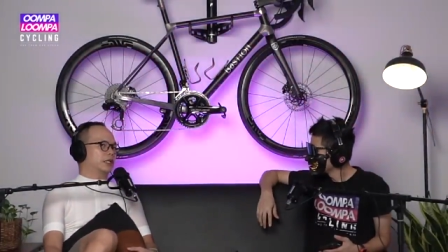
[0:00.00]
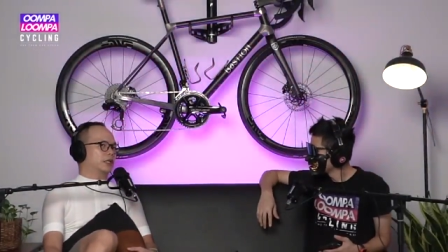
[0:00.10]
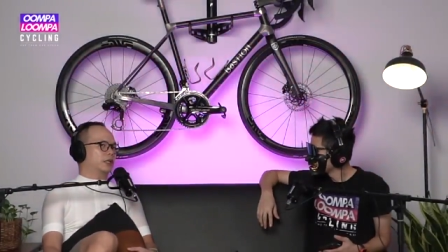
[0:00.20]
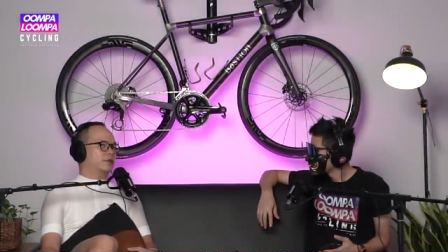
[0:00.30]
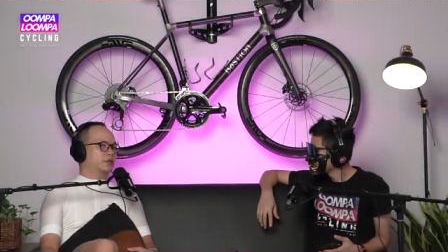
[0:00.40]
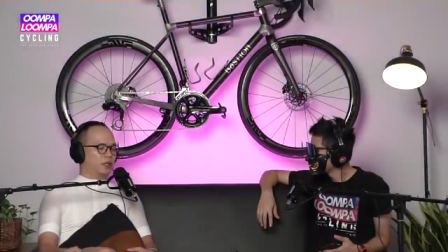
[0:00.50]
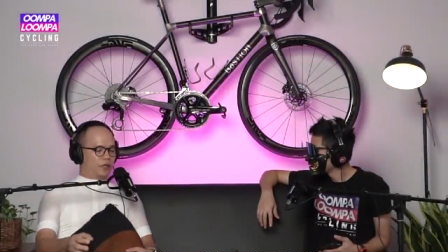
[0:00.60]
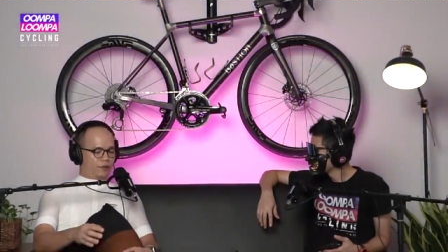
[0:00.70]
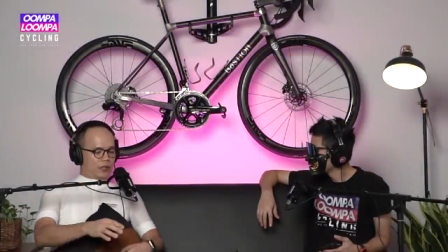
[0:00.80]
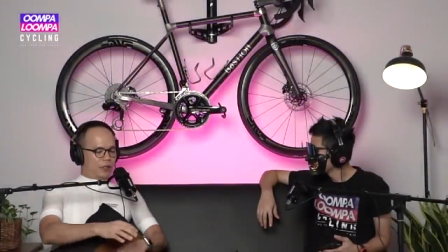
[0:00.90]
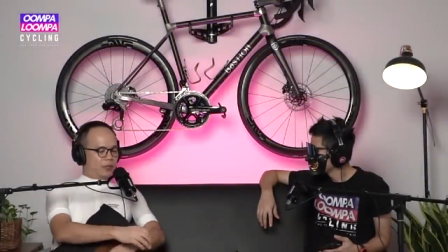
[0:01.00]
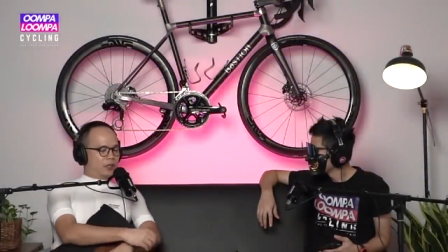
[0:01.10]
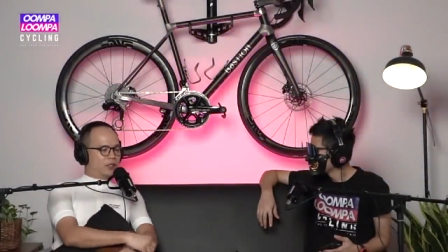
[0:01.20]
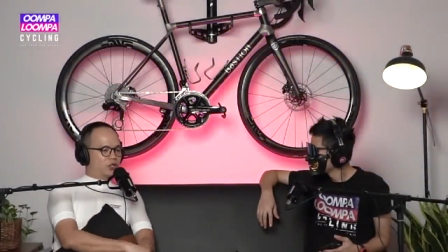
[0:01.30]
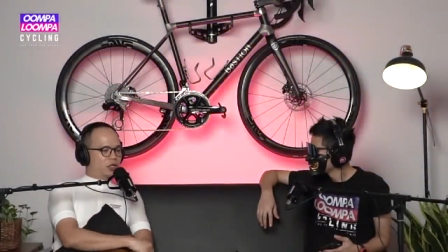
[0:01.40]
I ever every time I
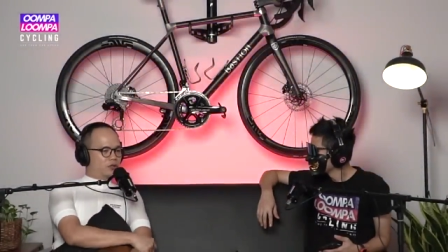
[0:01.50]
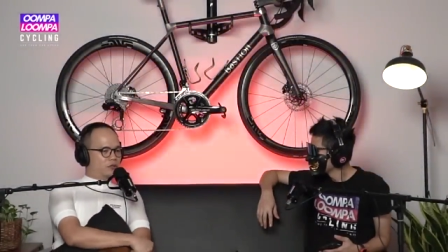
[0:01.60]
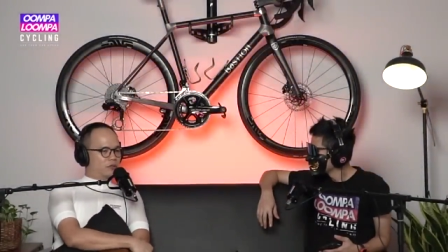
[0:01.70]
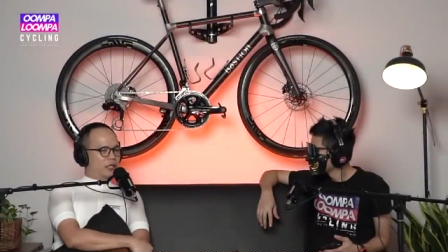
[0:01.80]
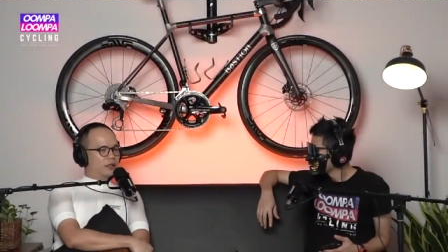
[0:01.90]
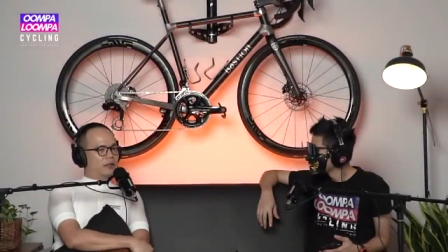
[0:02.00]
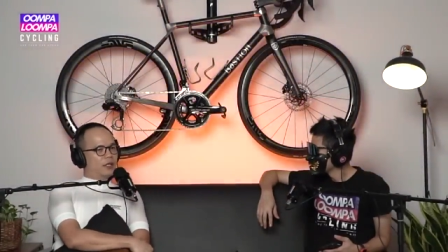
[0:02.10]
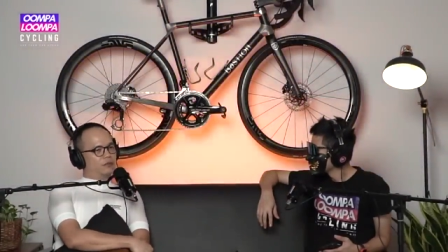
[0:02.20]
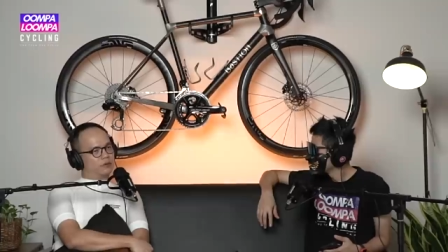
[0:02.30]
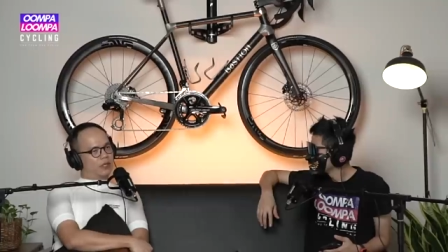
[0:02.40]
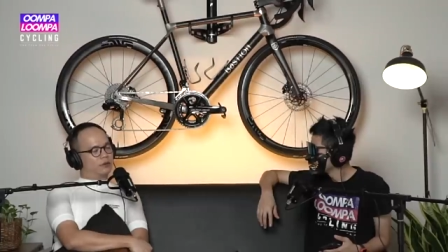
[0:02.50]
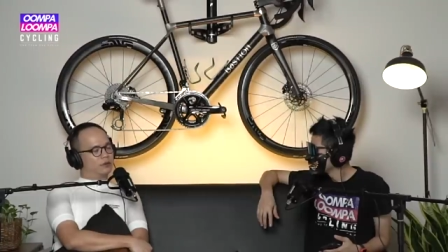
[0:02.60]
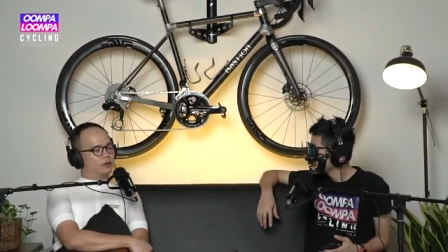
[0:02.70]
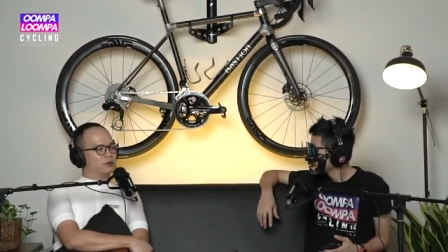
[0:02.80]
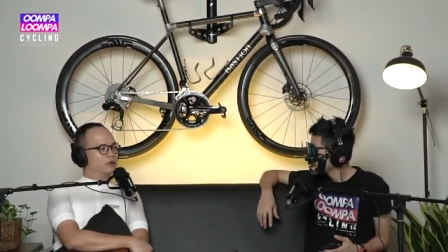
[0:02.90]
get a chance to ride, I will ride
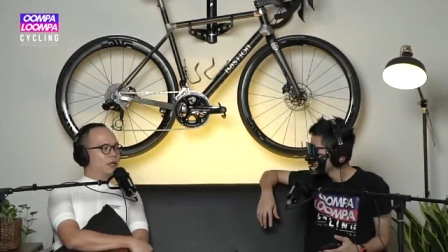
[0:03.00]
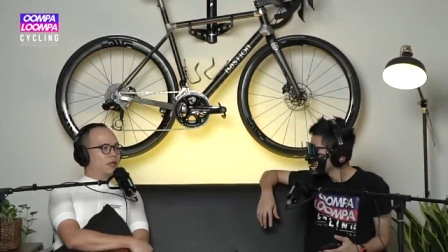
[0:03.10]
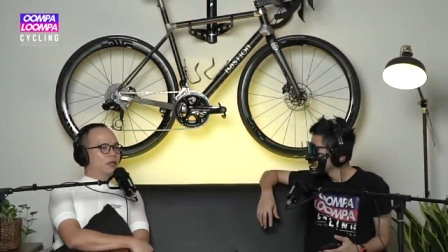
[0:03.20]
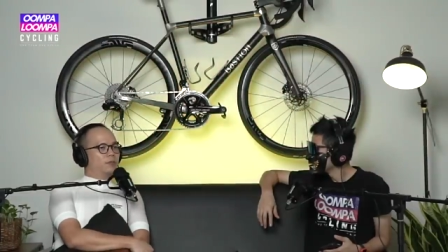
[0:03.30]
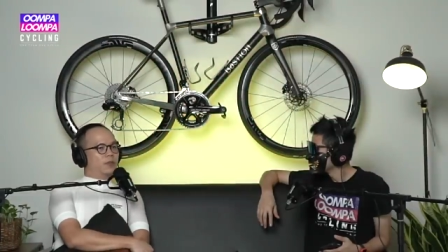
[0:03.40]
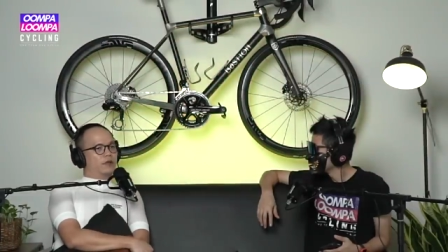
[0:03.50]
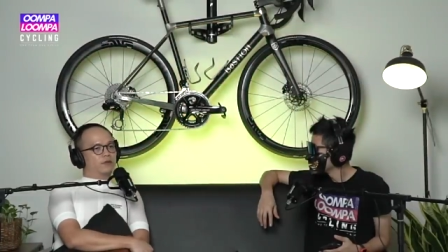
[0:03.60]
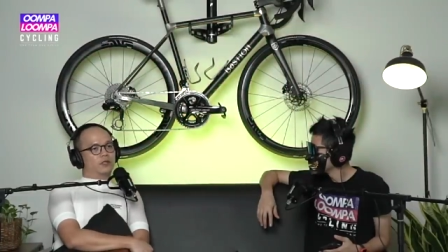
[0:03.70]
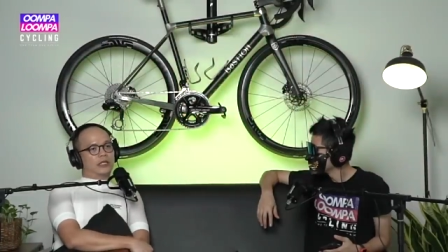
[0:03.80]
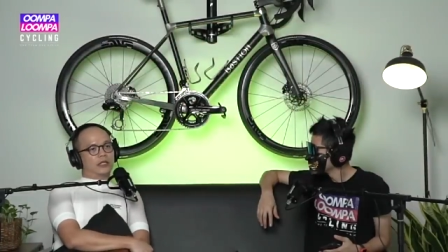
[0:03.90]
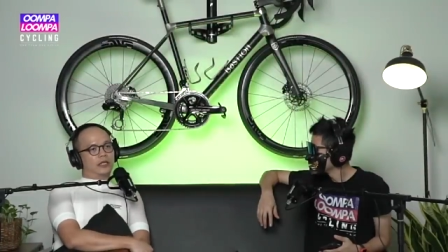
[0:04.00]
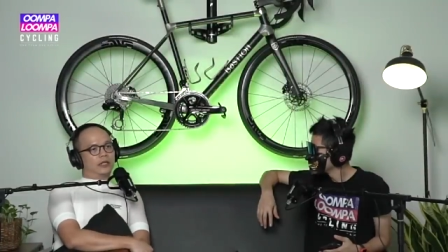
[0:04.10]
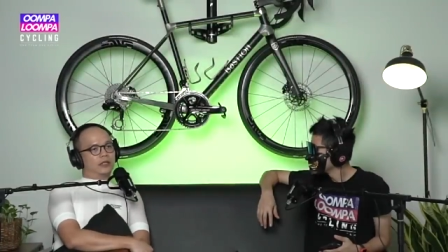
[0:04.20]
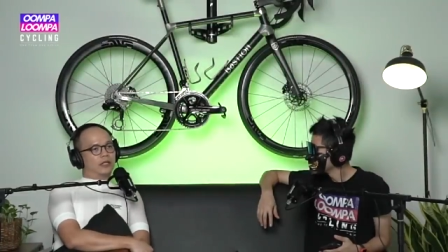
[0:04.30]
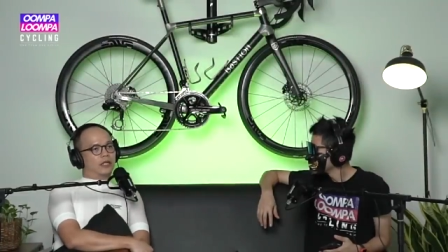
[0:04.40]
alone. But of course,
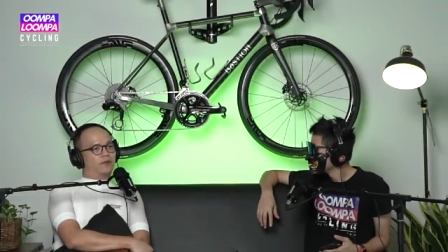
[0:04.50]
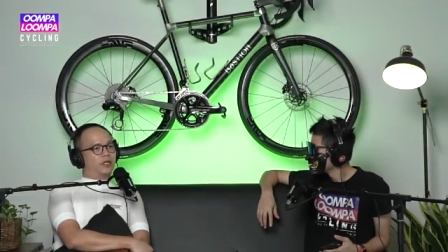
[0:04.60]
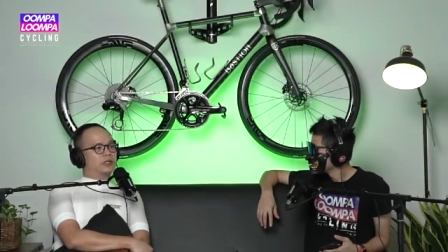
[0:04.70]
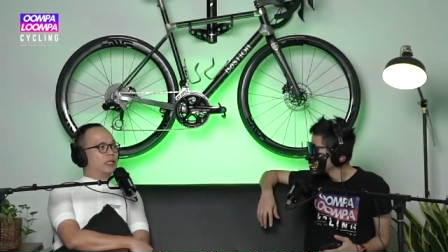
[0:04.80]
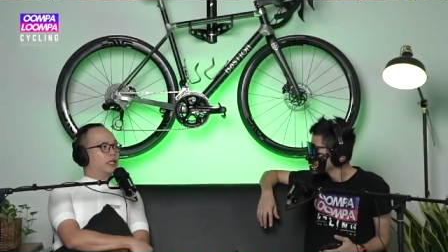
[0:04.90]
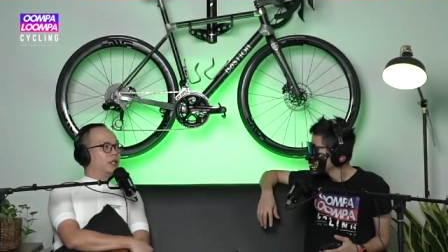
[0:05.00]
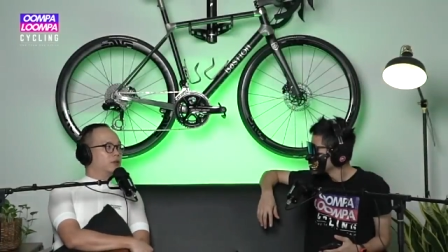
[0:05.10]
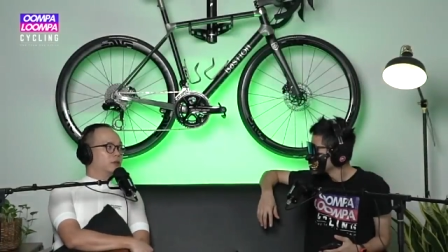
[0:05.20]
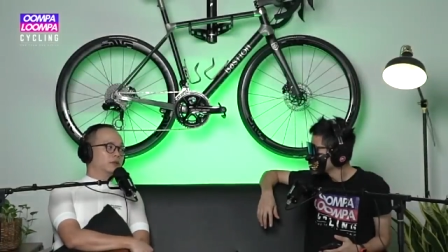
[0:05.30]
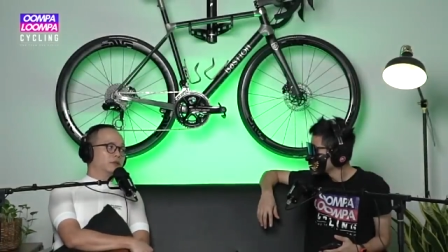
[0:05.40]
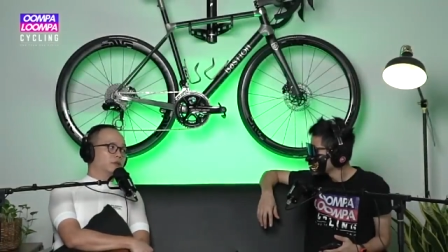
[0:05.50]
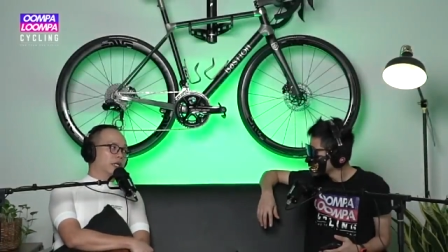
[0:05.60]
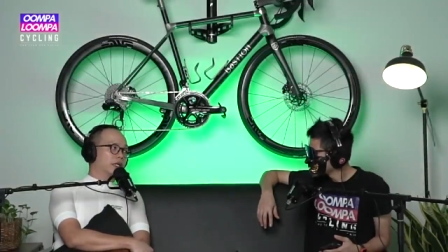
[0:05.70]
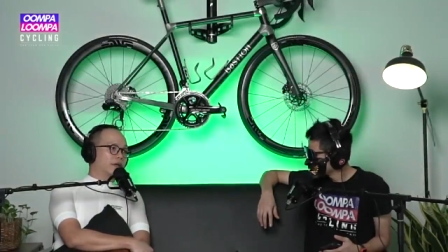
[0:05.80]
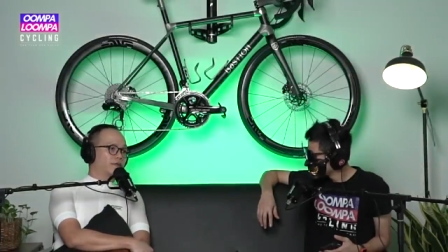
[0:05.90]
Sunday is uh, friends' day, so we'll
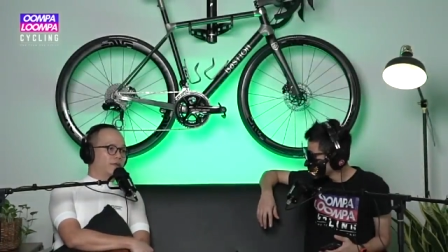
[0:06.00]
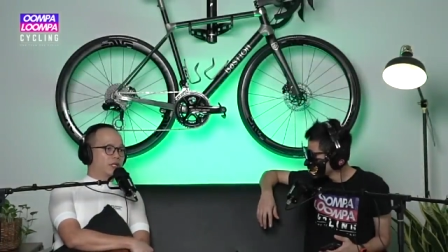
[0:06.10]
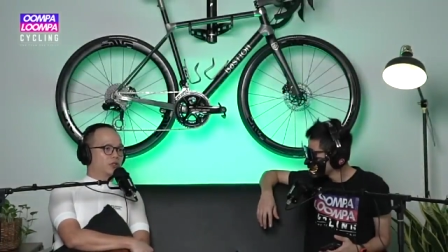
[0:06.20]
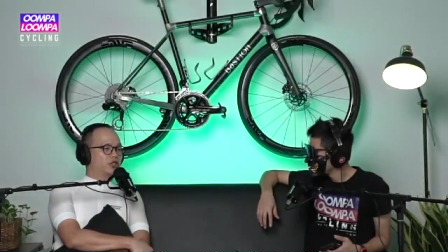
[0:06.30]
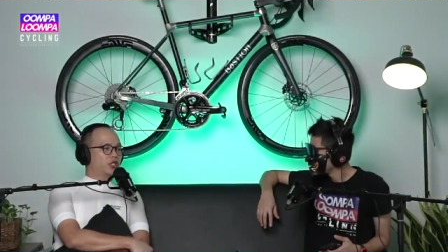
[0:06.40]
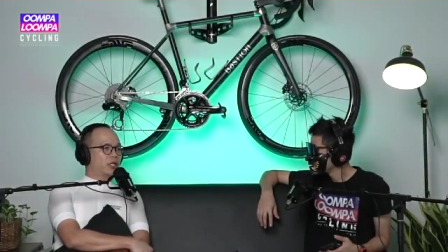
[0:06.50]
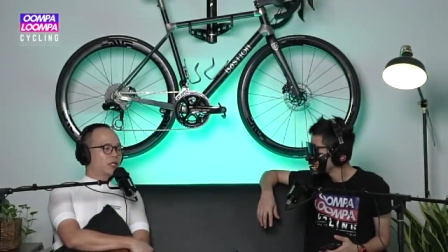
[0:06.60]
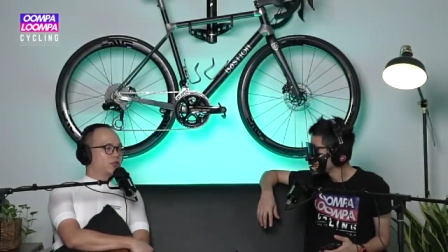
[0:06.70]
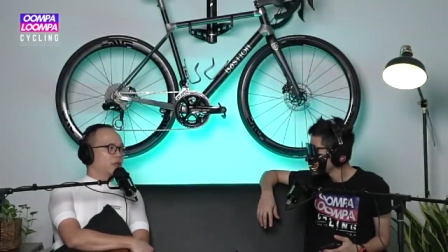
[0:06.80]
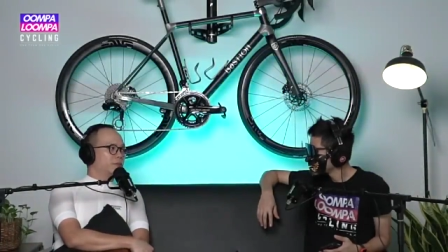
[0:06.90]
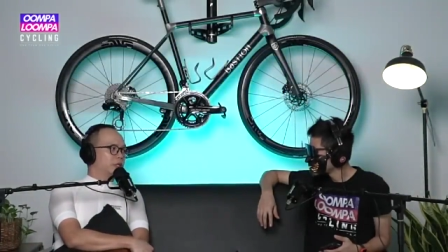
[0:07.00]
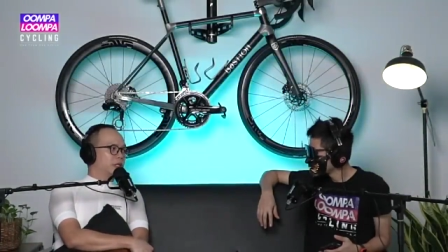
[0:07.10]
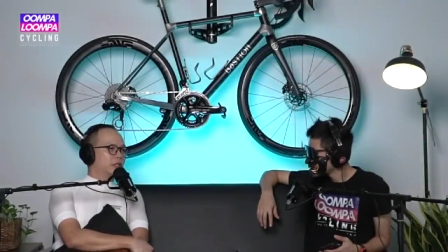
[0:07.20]
ride, have fun, chit chat, catch up a bit.